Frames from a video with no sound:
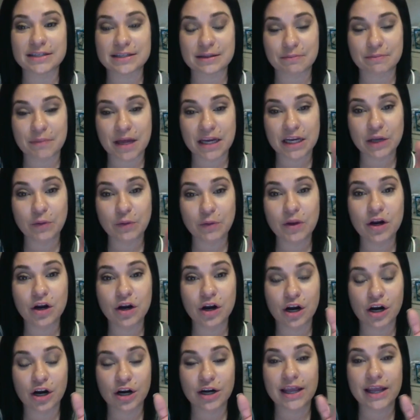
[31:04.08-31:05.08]
the money we are
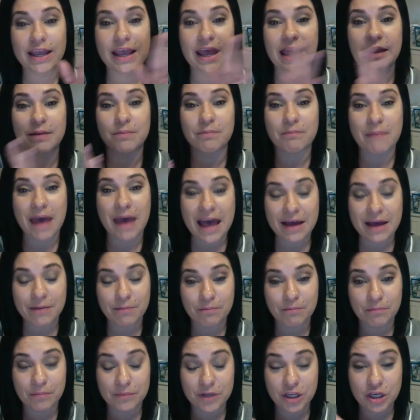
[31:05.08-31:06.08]
earning,
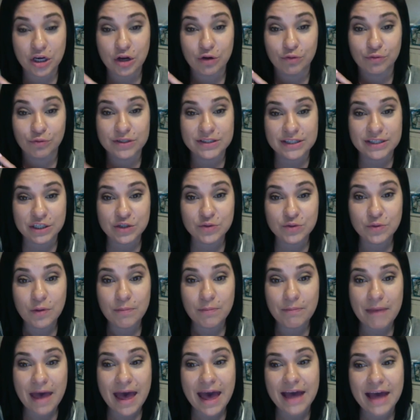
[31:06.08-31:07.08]
and residual
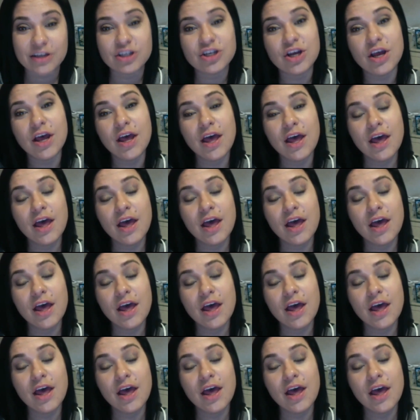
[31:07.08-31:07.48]
match,